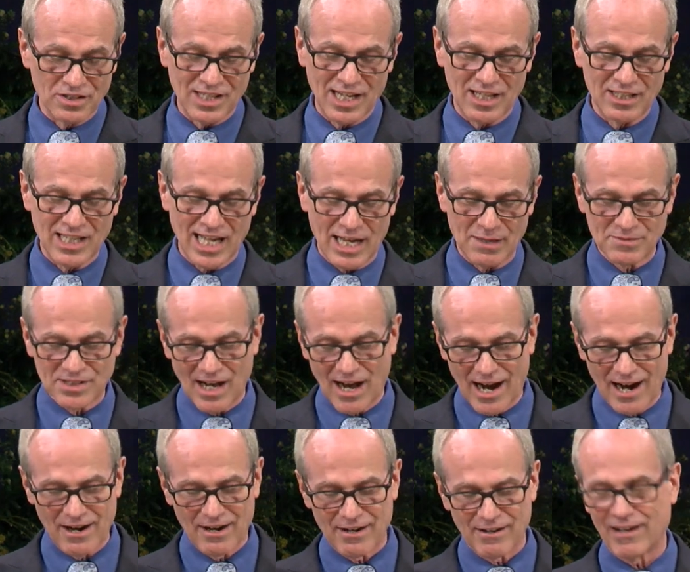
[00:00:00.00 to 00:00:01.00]
10 times
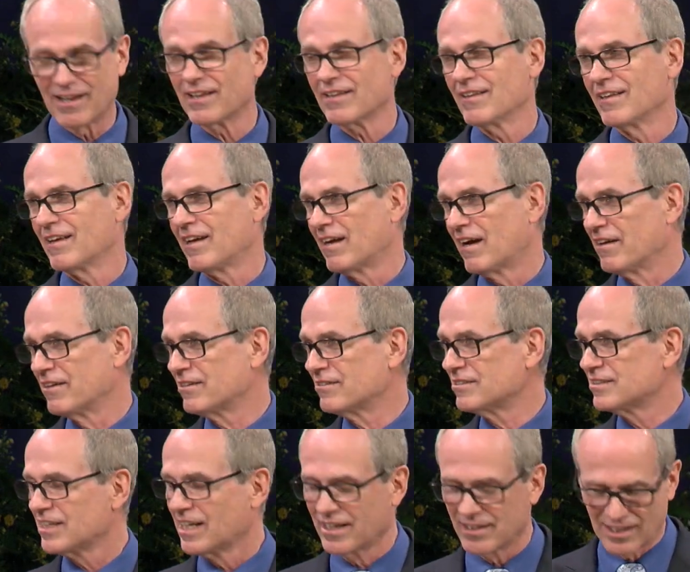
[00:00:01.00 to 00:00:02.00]
higher at
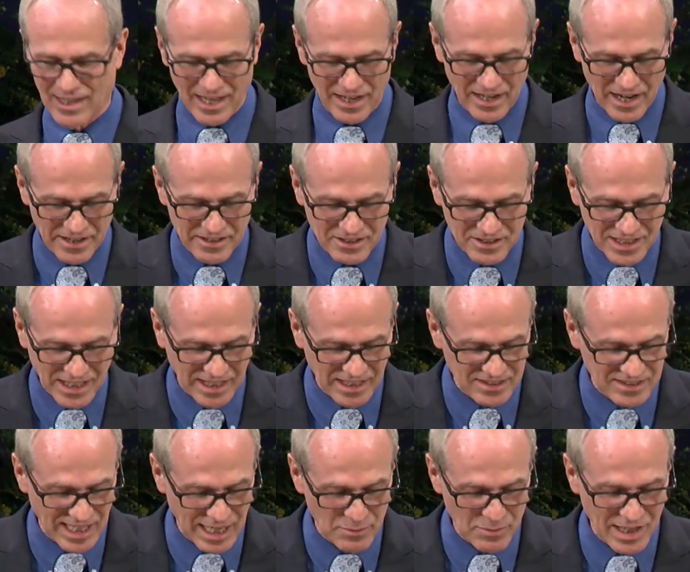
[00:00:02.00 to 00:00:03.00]
others, than others at
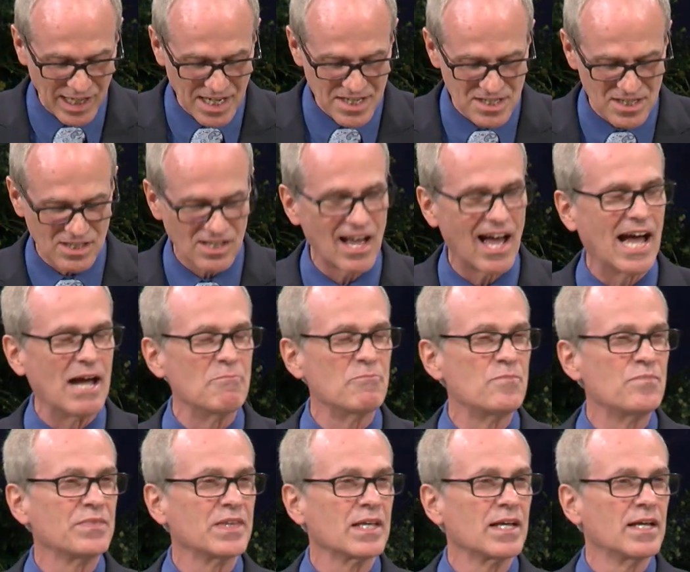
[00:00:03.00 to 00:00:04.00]
examination time.
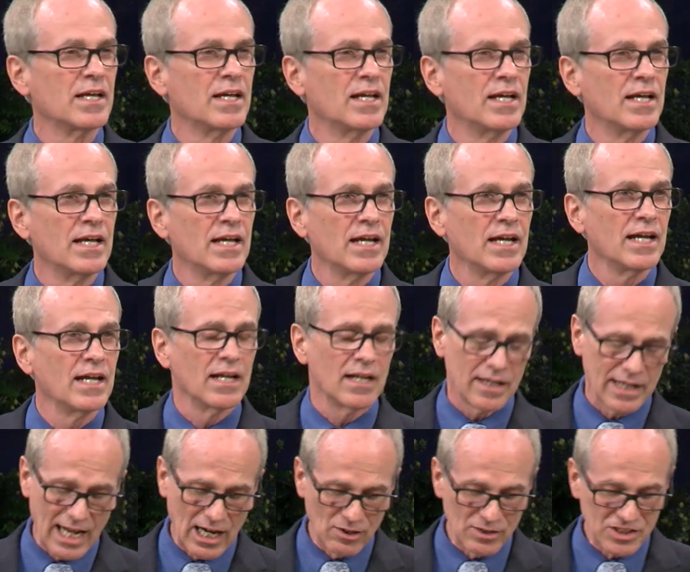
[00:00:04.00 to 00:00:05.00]

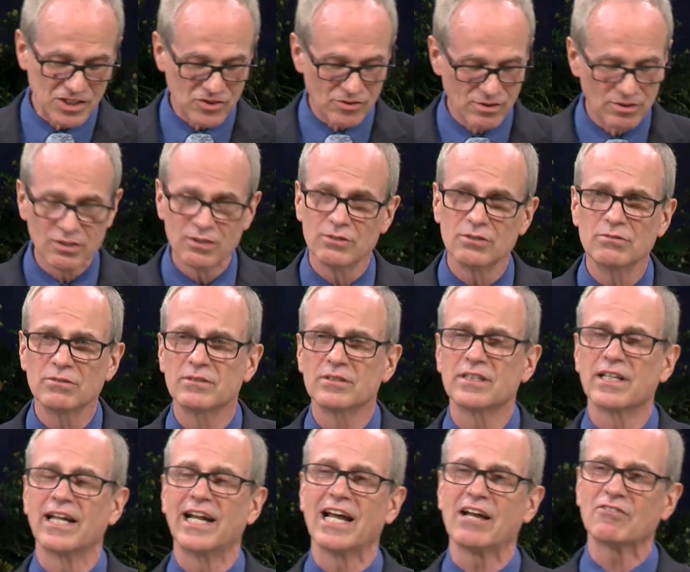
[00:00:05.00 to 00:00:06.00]
Now, it's true
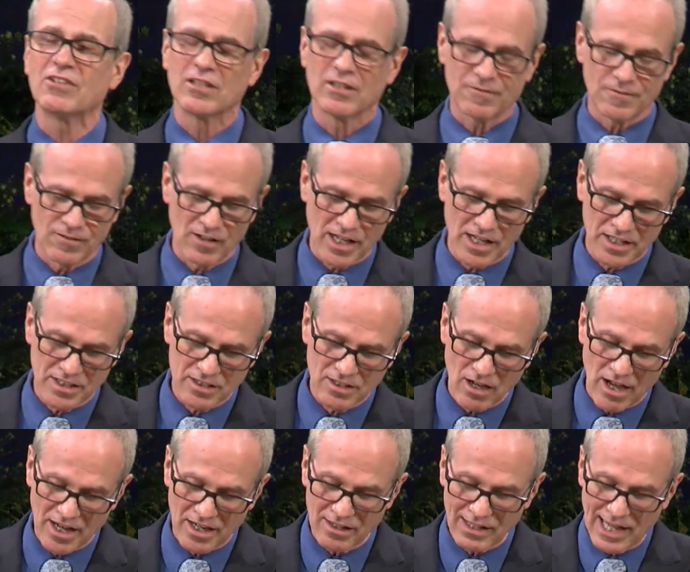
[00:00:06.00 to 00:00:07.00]
that after the flood,
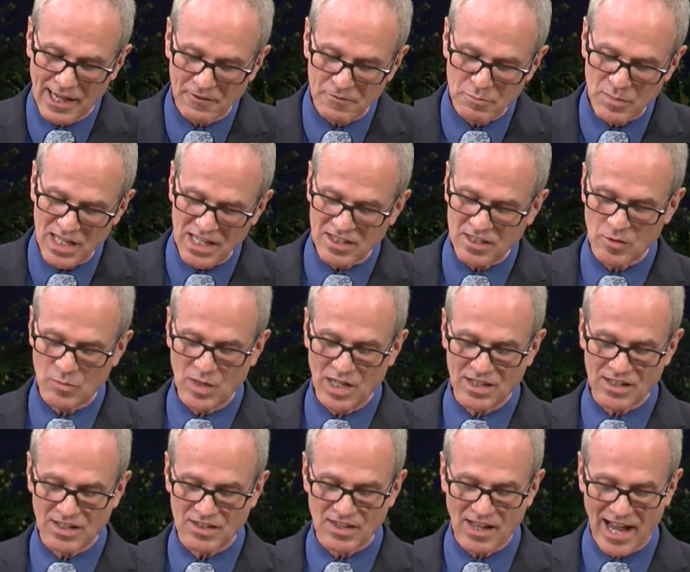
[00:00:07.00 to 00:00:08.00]
God allowed meat to be
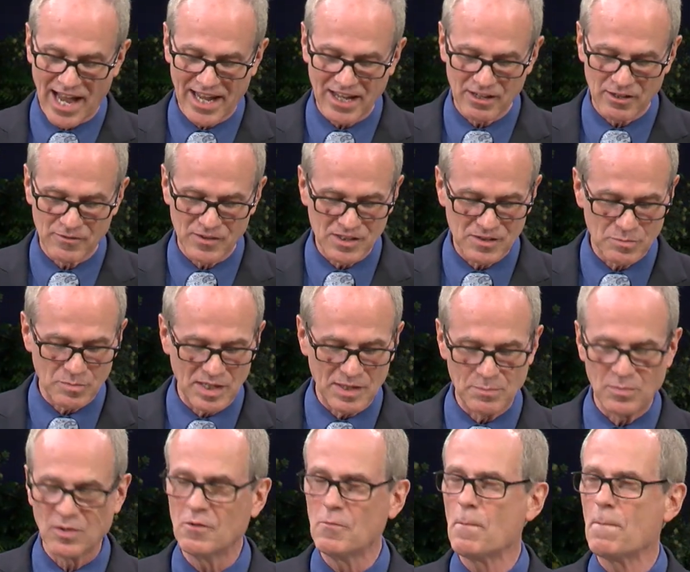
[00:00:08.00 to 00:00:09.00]
in the diet of his
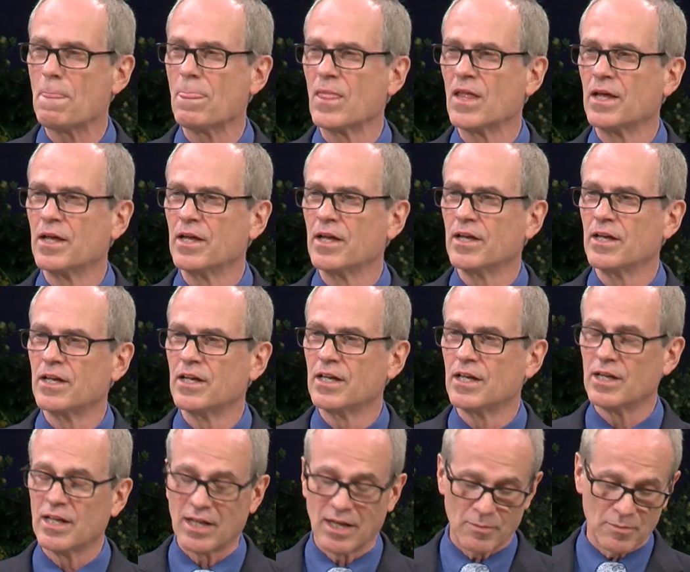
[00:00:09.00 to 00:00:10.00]
people,
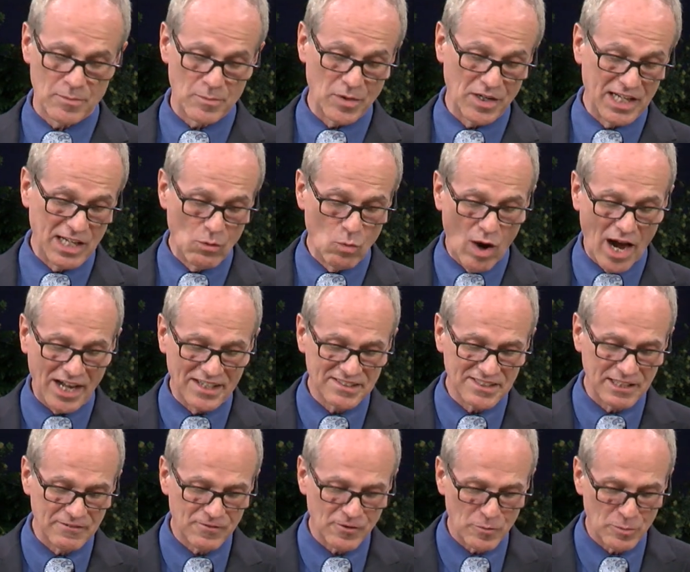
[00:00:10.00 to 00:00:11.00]
but he
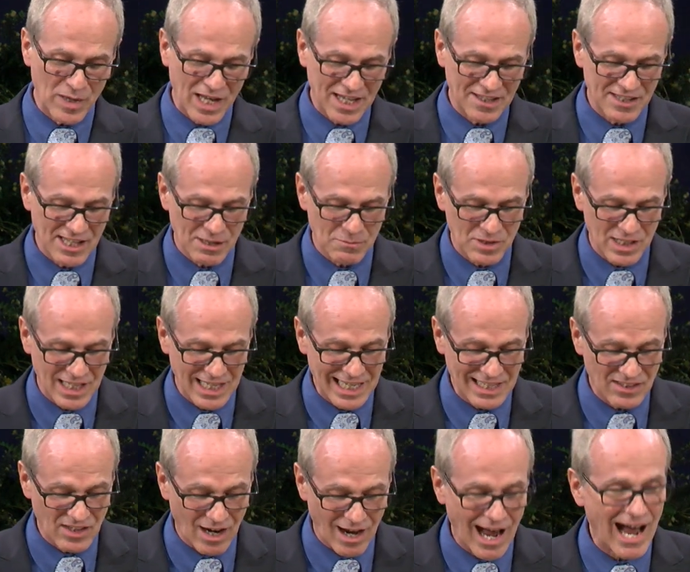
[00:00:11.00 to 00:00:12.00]
wisely forbade them to
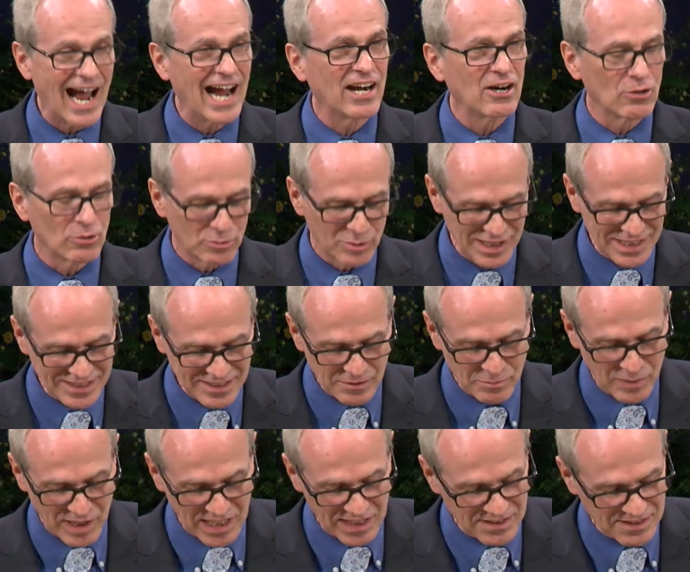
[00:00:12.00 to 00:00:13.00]
eat the higher risk
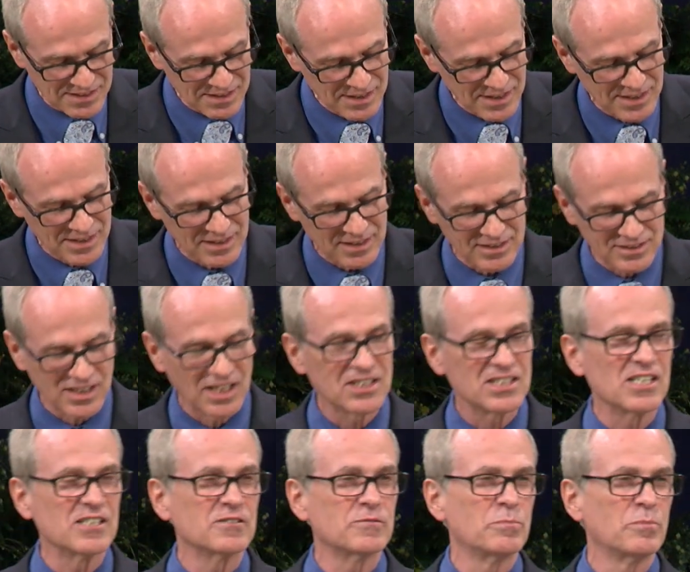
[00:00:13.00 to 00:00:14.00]
meats, such
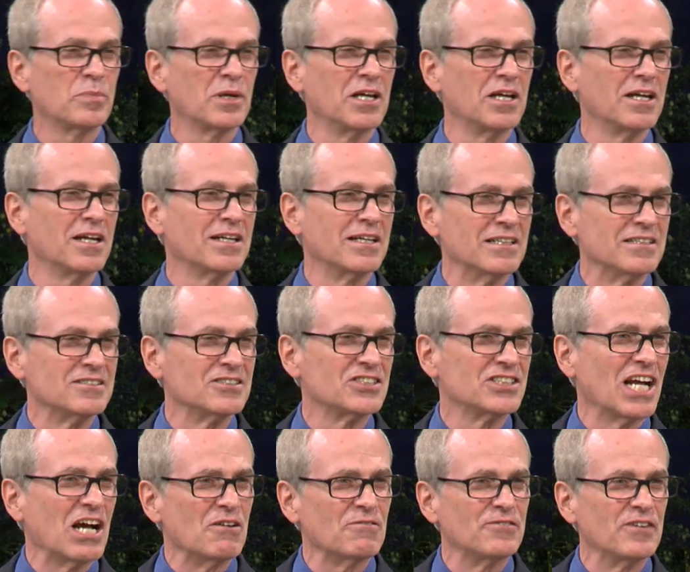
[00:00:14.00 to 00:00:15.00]
as pig and
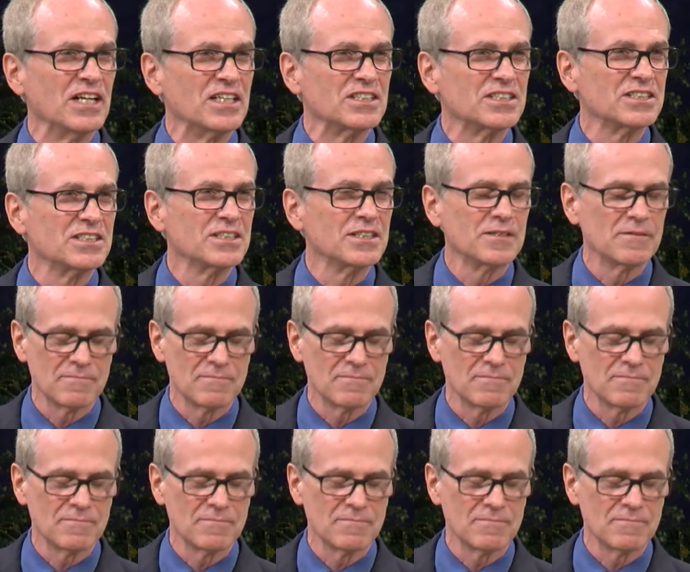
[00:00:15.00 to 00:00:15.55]
shellfish.